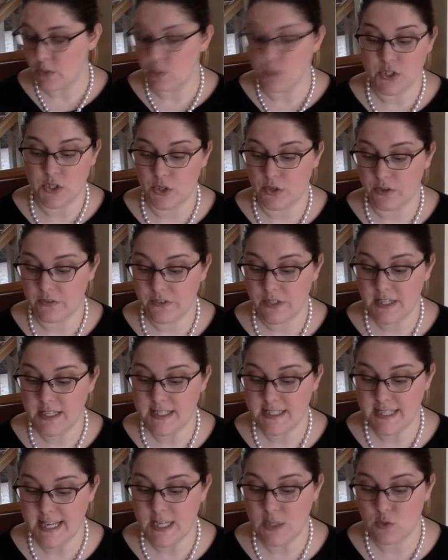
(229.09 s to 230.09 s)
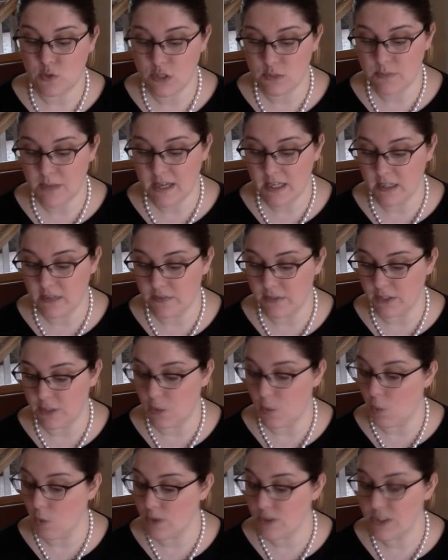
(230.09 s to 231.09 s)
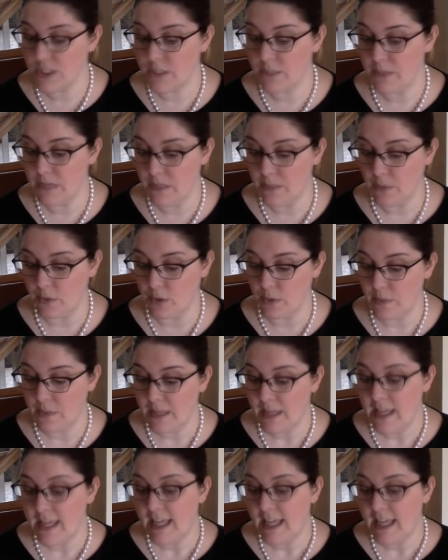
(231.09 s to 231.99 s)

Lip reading: reserved to the states respectively or to the people,